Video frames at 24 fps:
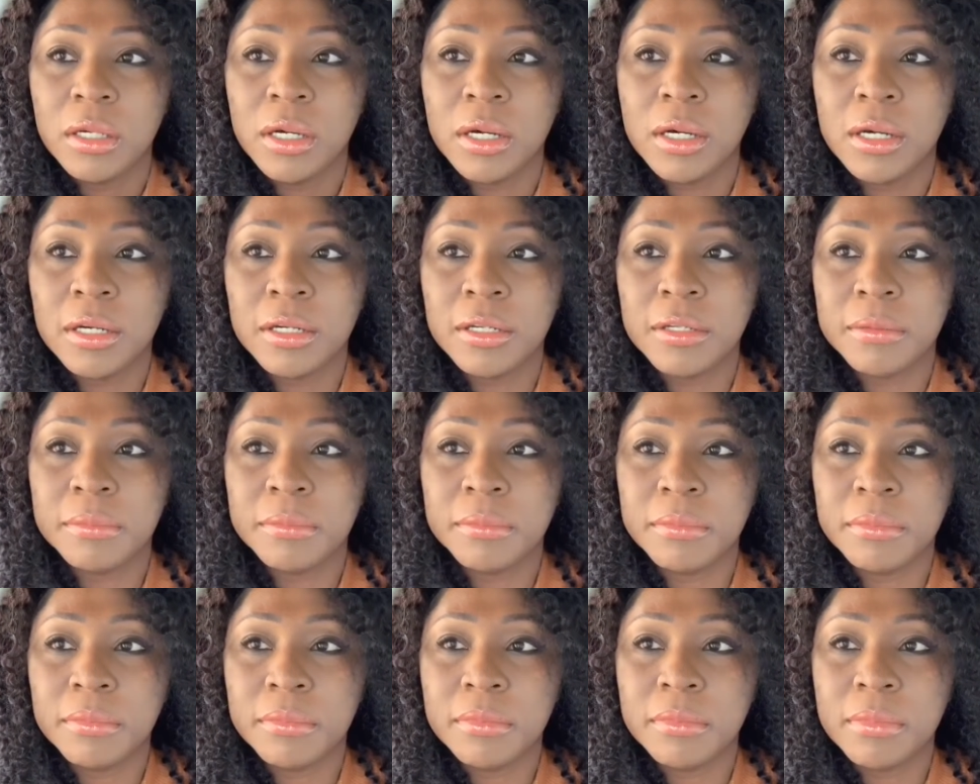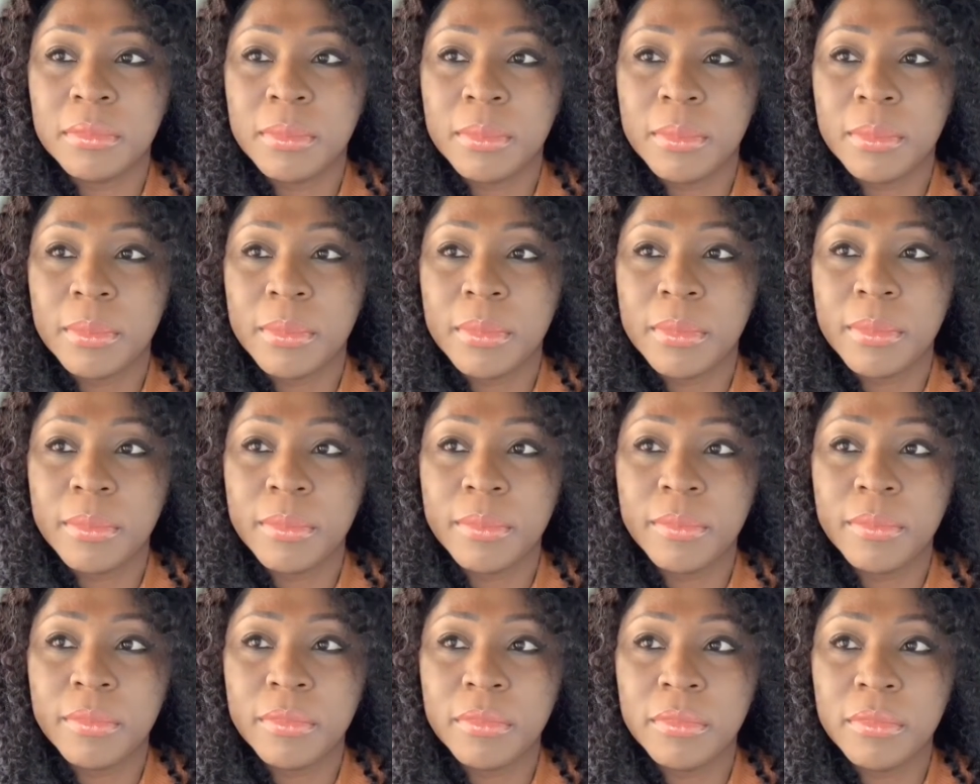You
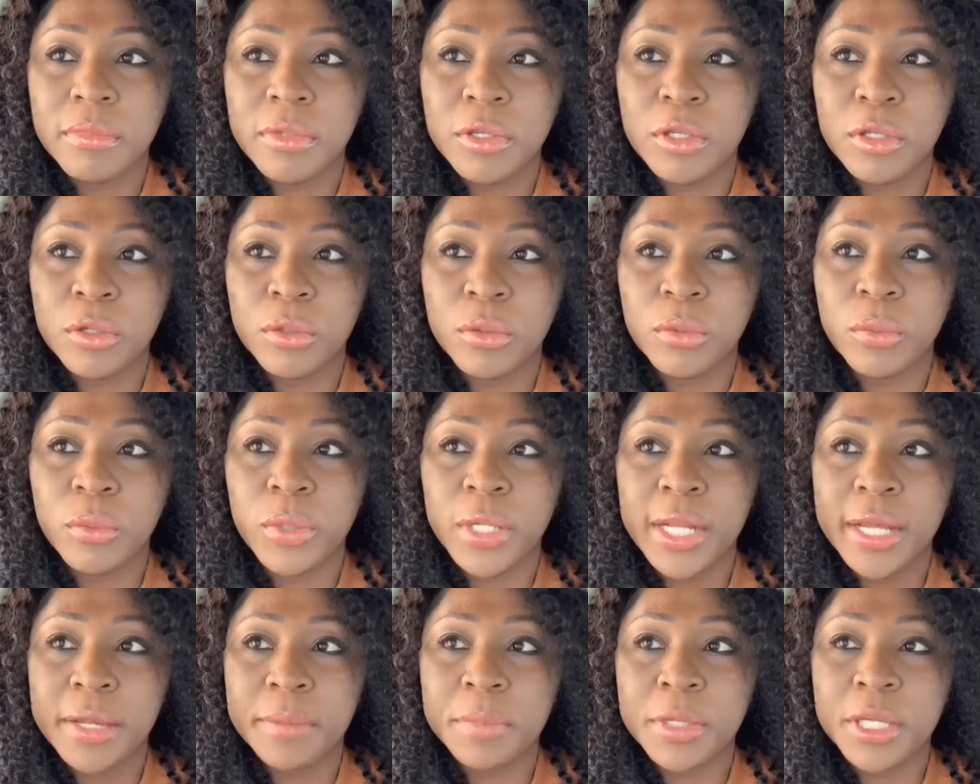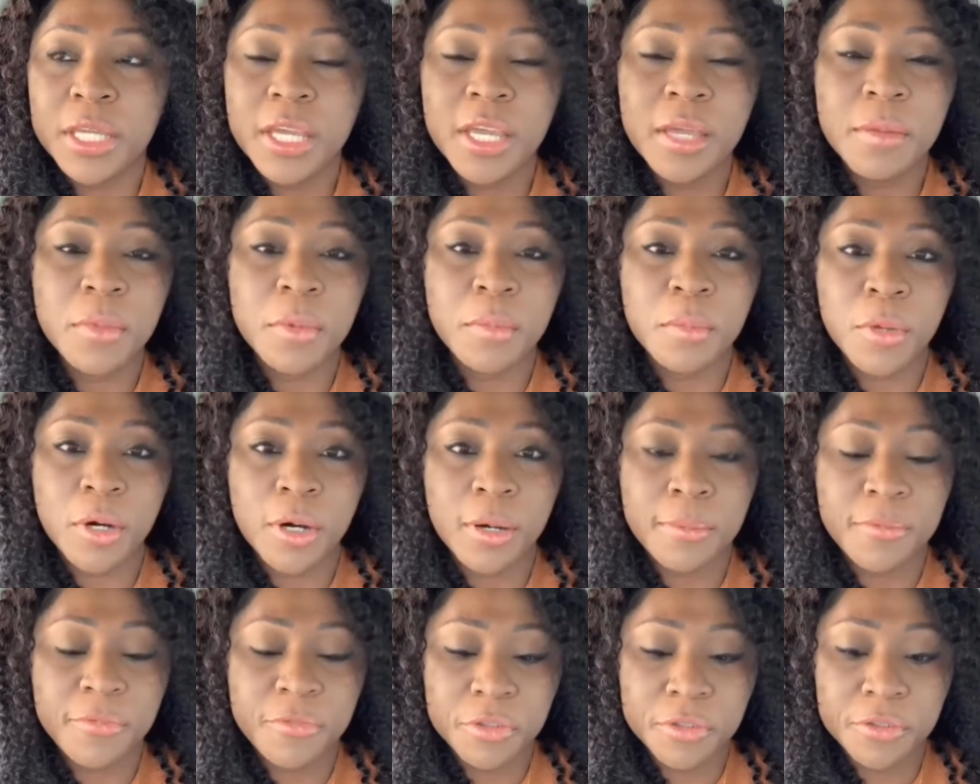know, when I became a
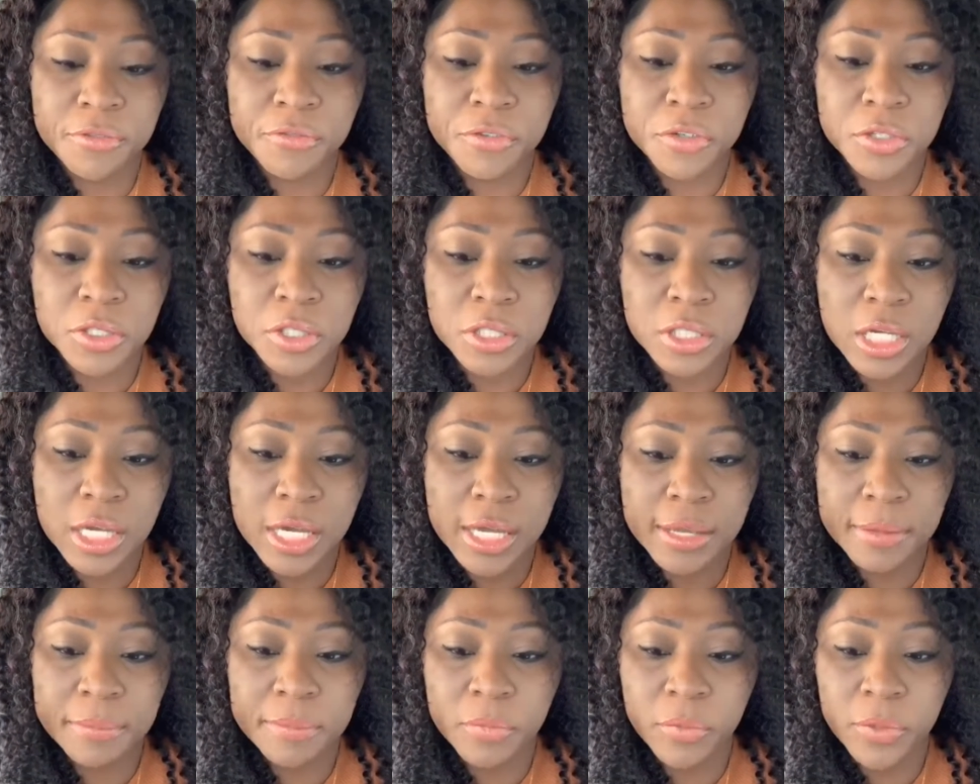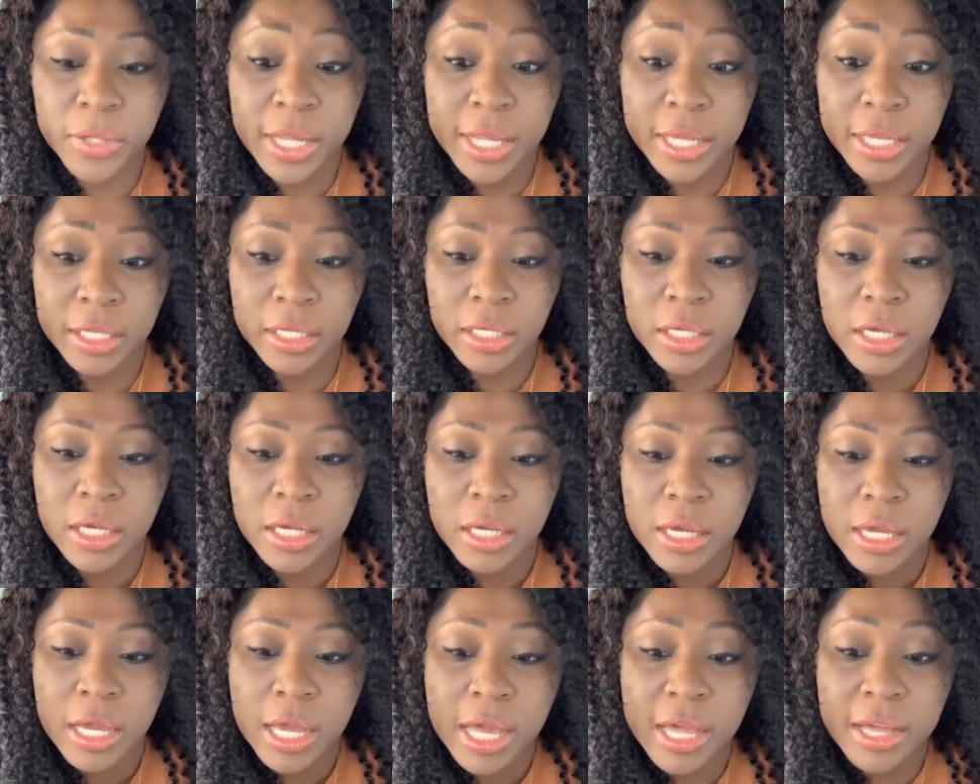mom for the first time, when I
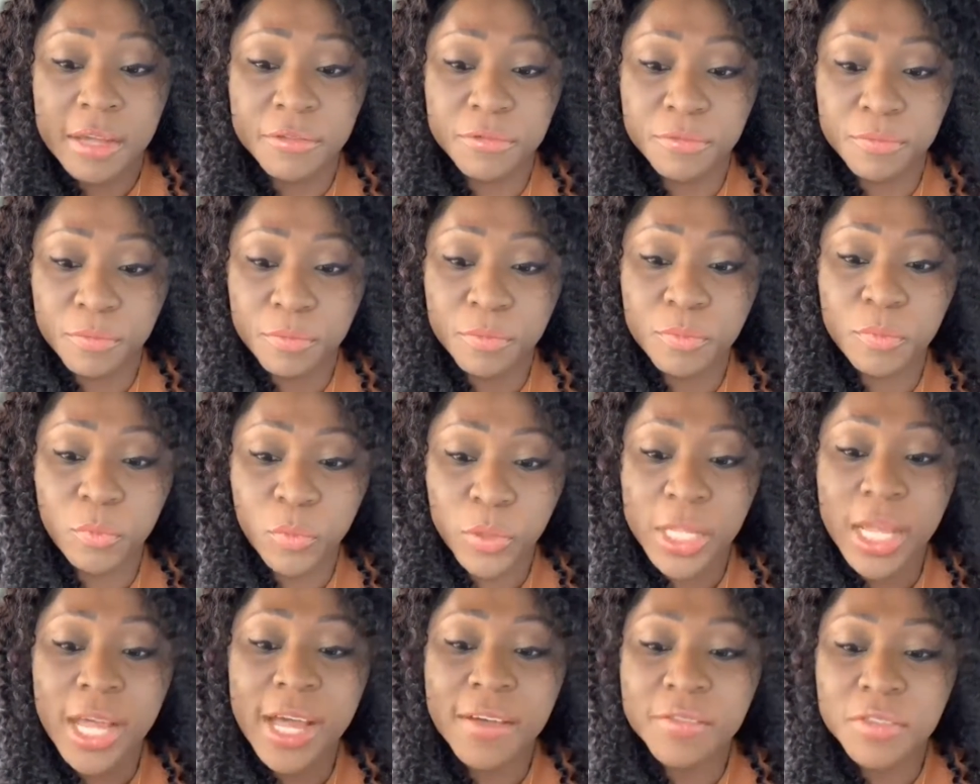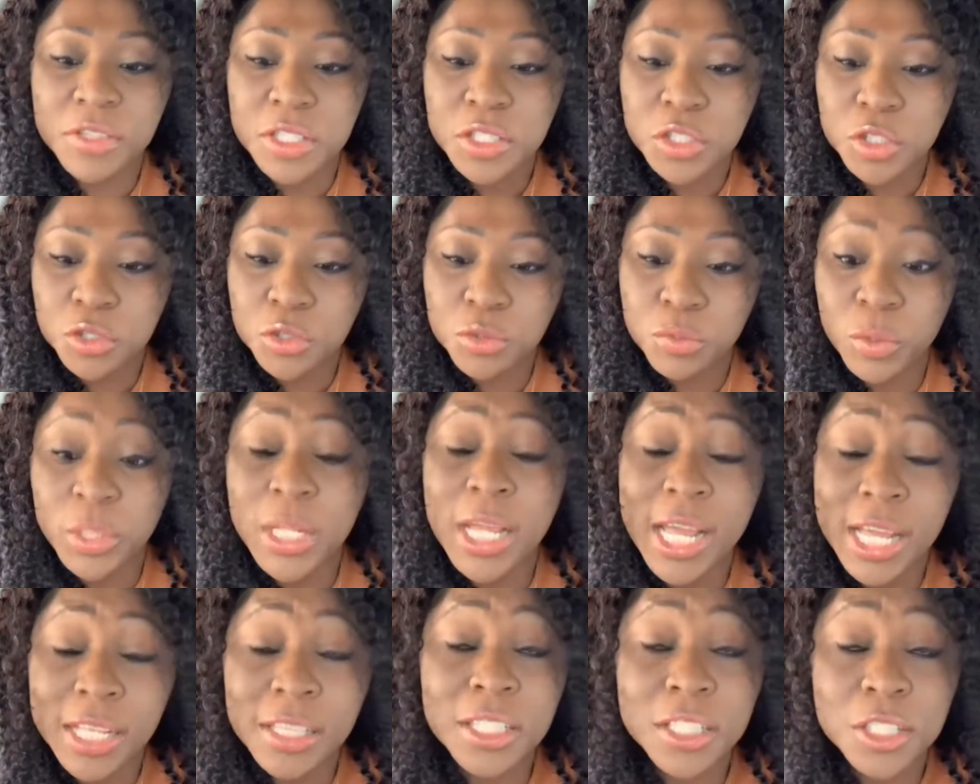had
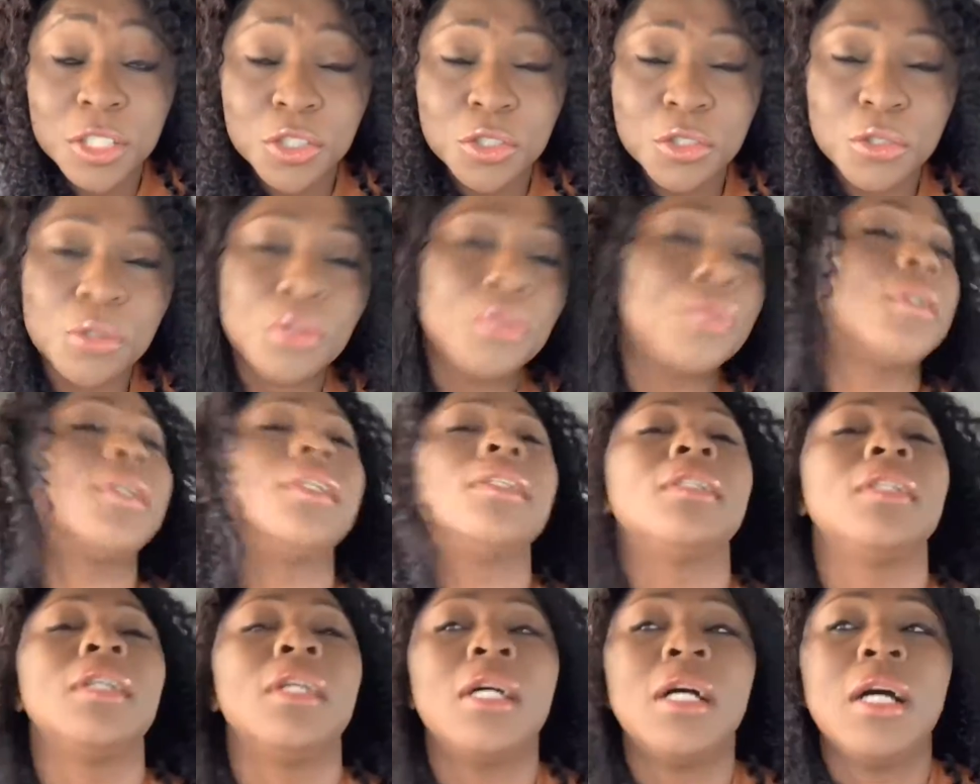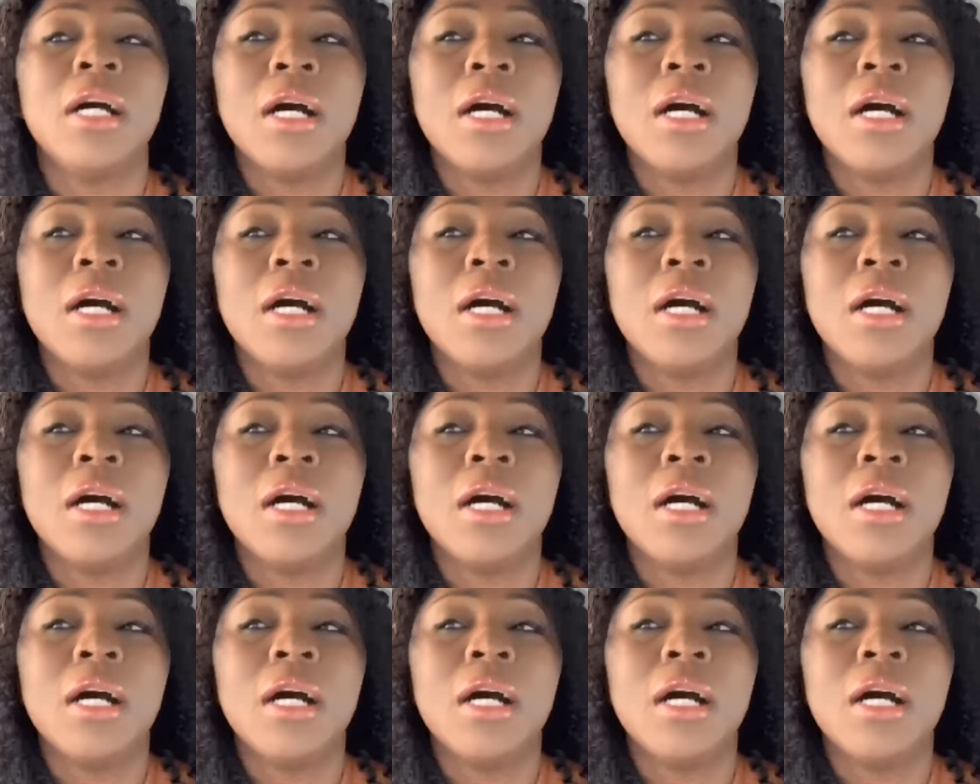these children,